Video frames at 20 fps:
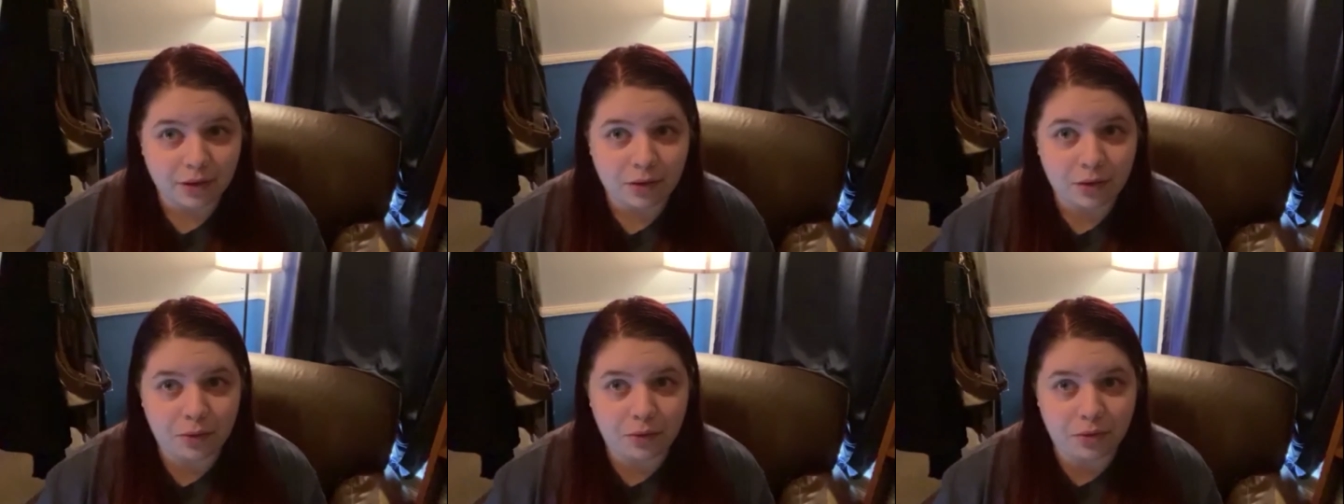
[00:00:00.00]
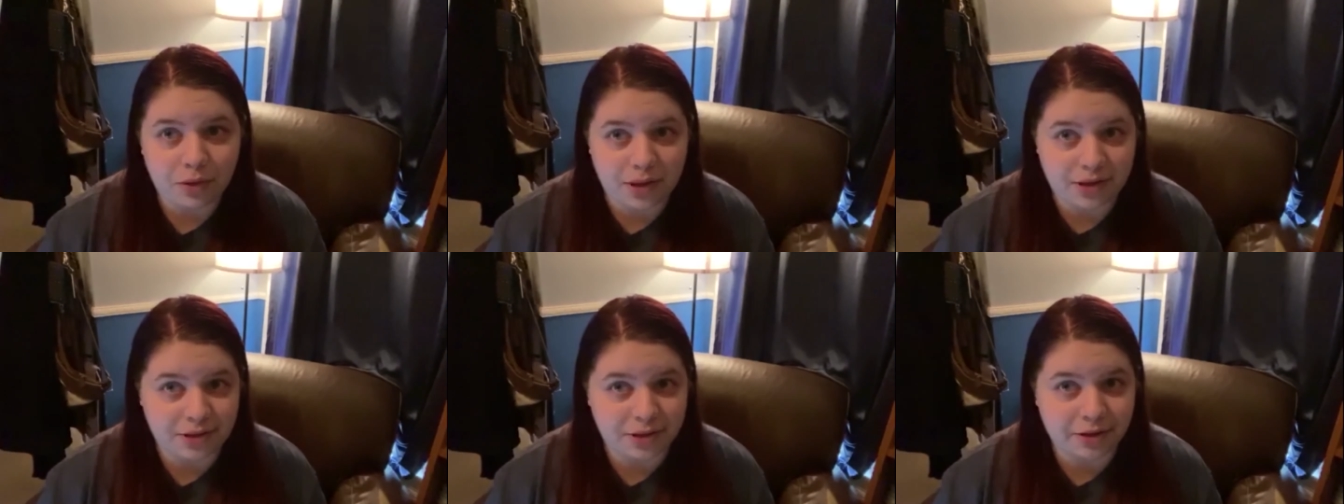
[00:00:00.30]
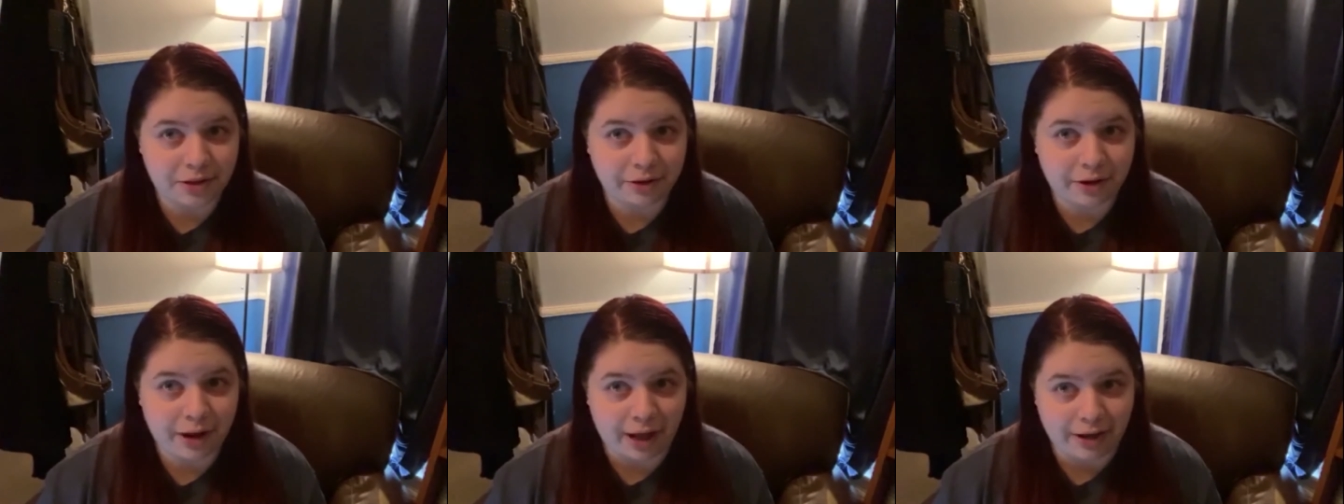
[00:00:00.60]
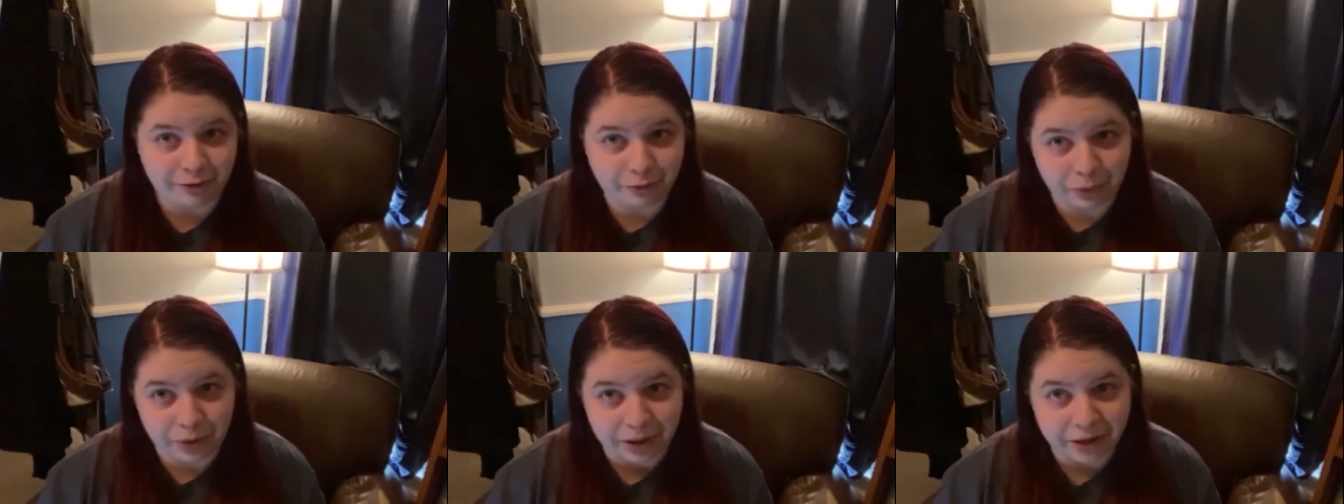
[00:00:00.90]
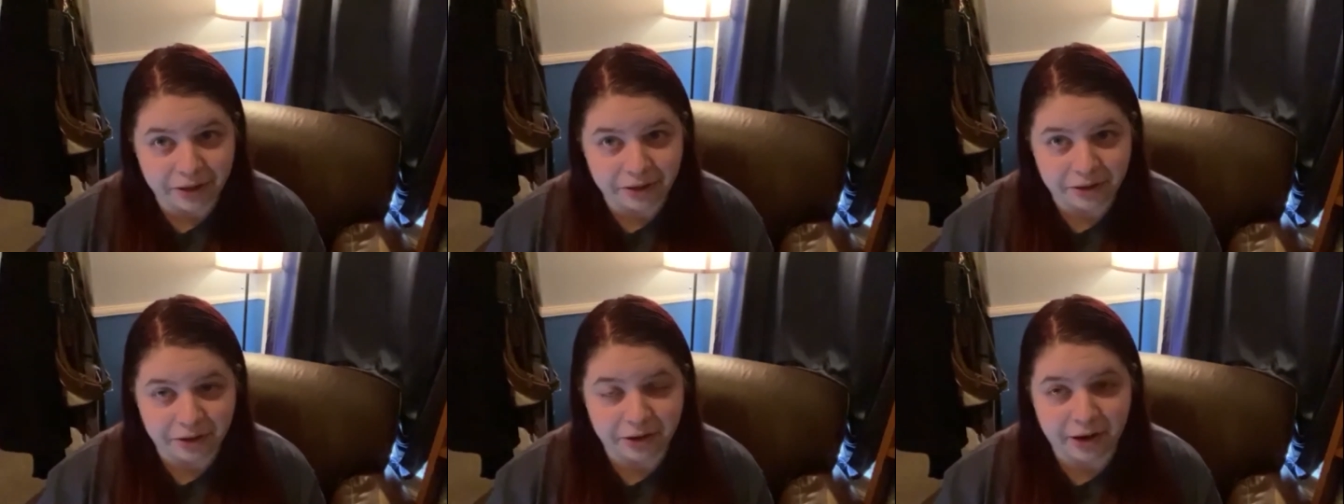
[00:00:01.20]
who thinks that they're kind of
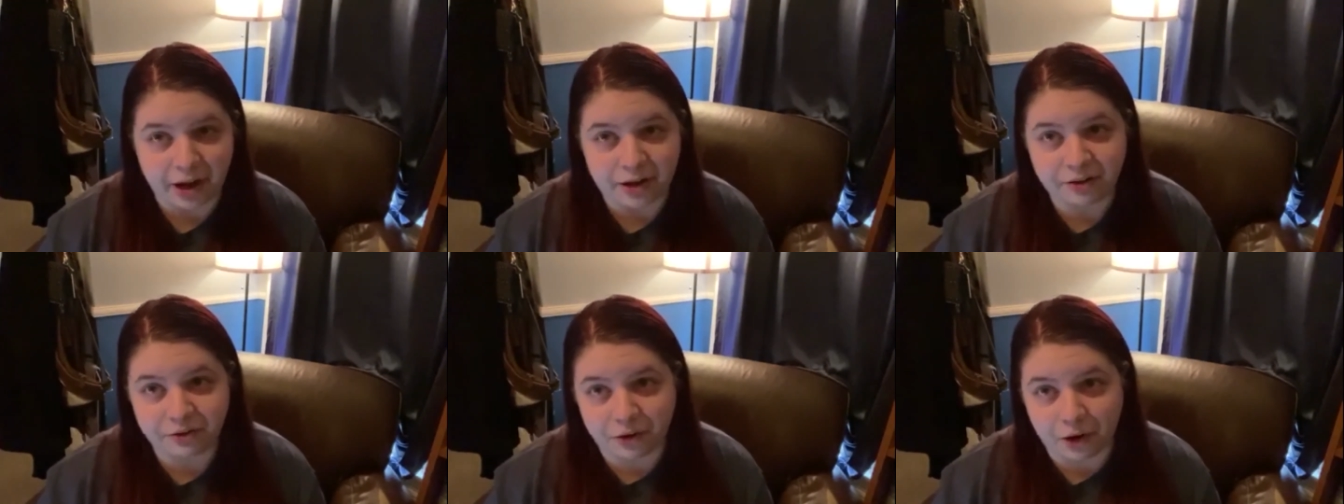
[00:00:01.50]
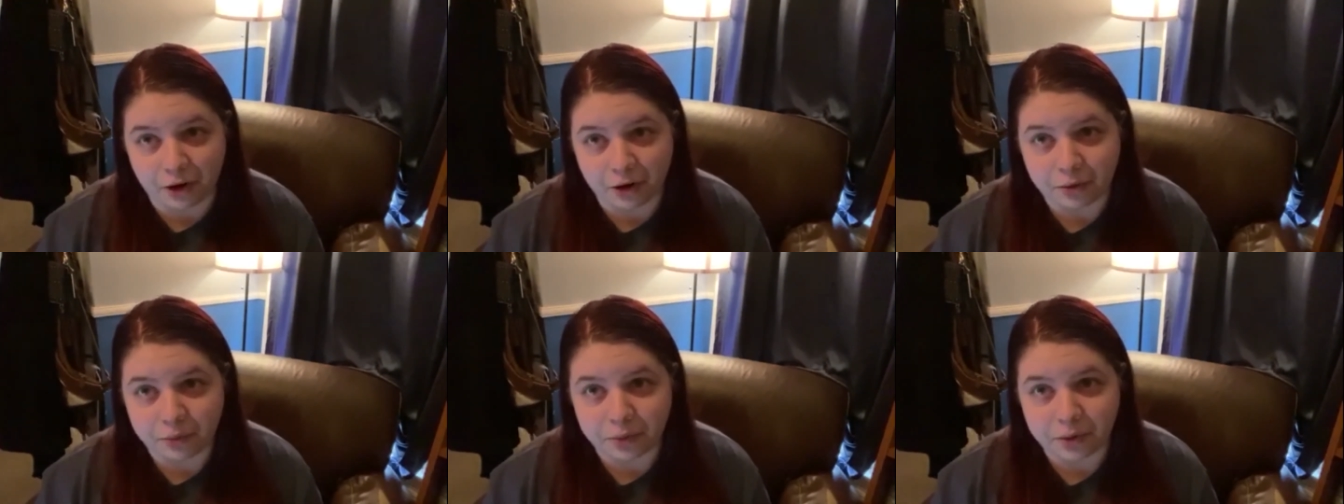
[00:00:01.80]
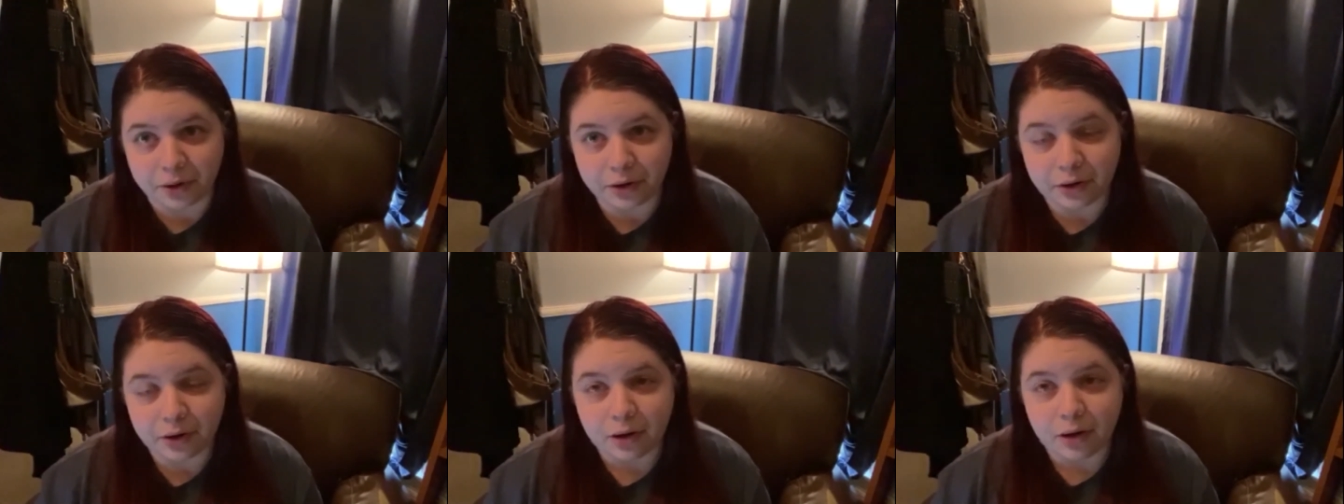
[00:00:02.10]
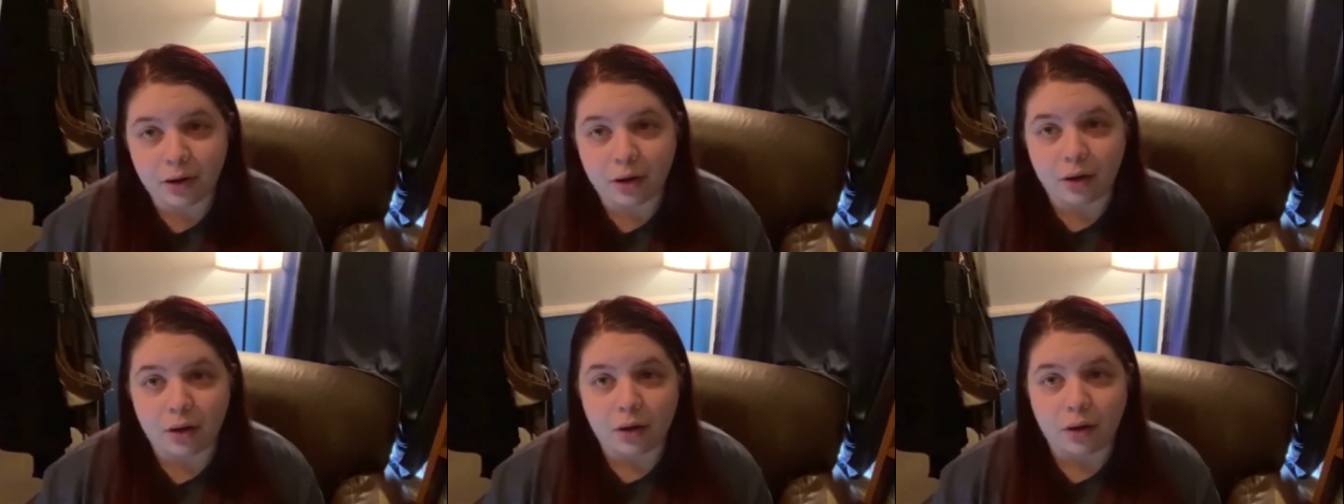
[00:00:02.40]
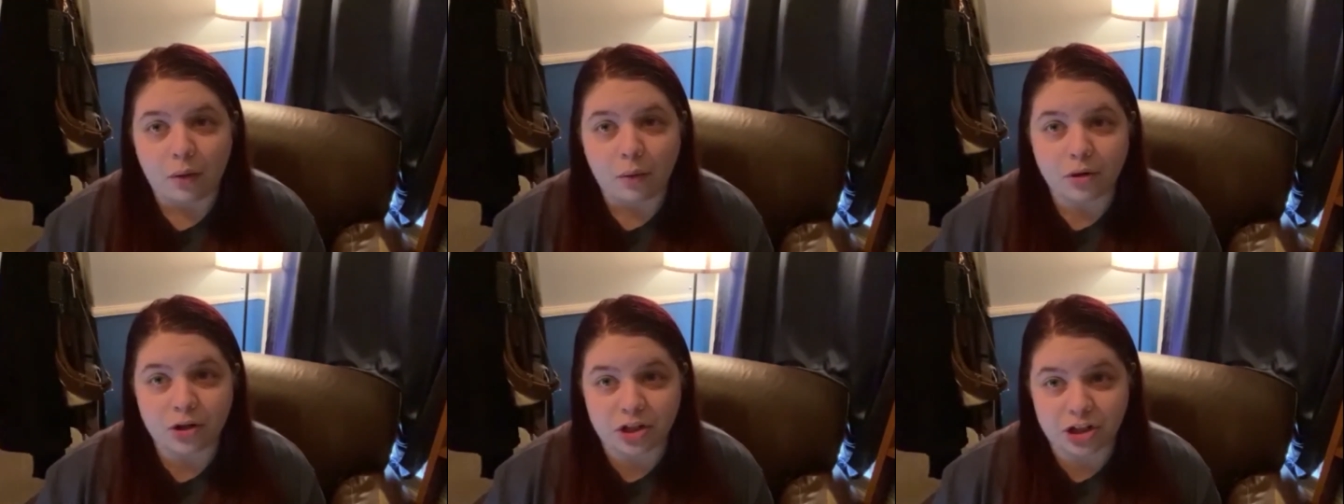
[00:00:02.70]
weird or kind of awkward
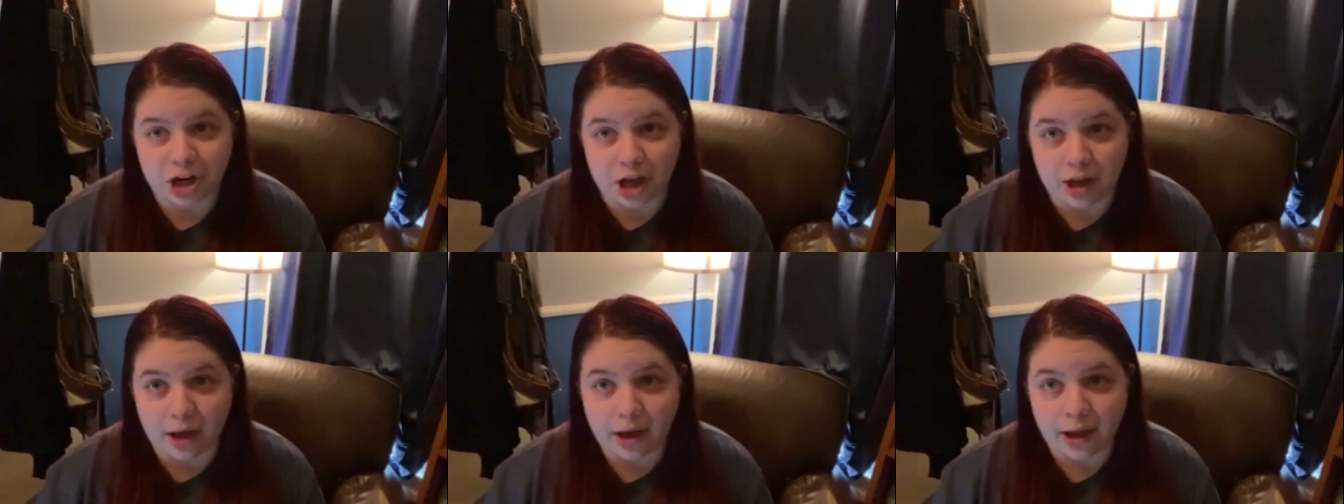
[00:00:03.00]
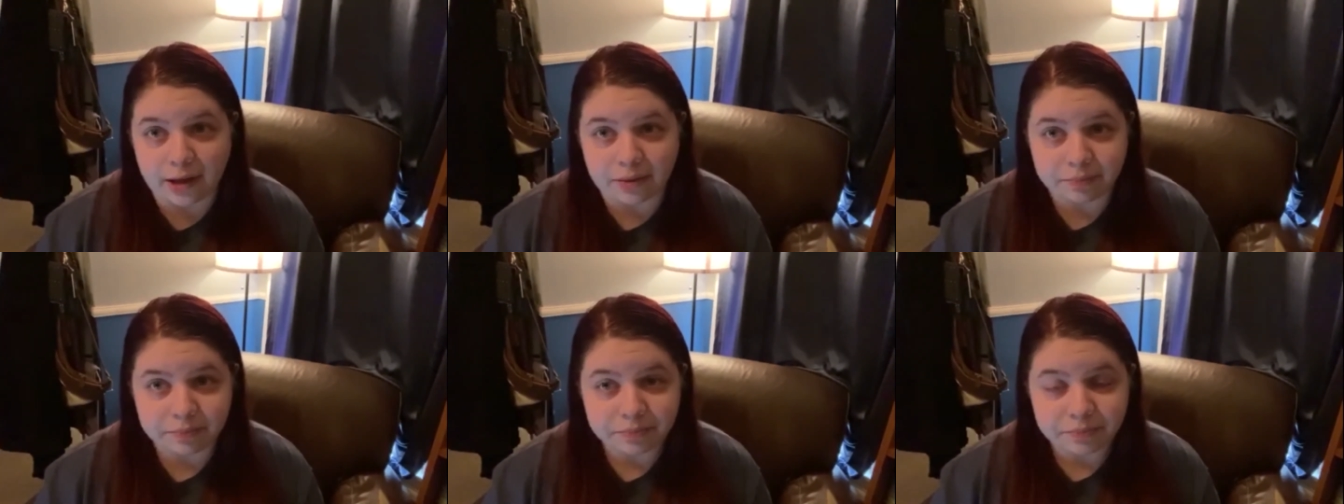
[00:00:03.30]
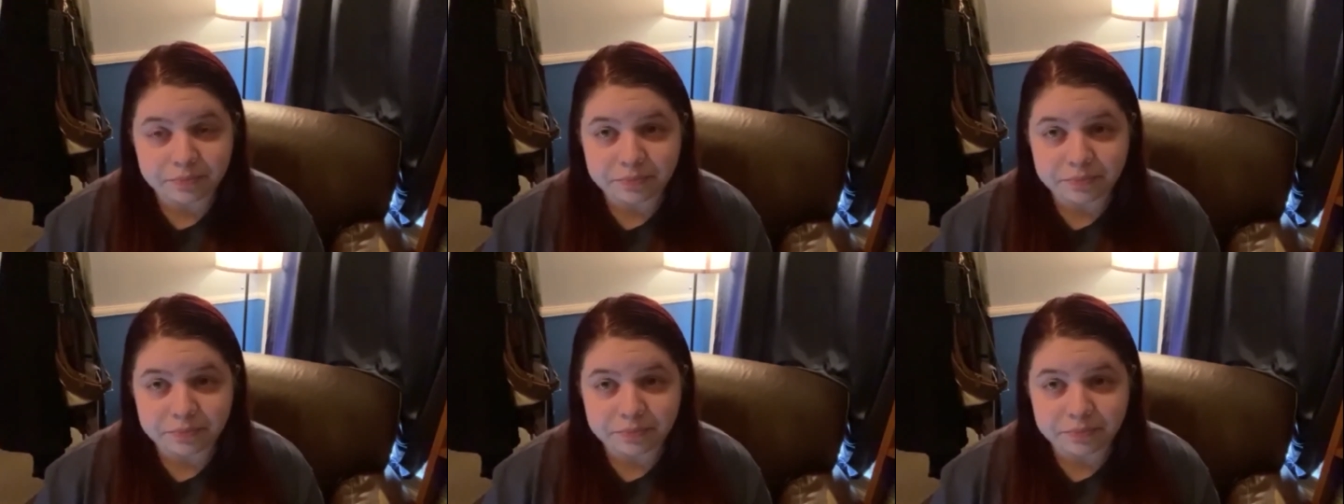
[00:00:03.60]
or shy,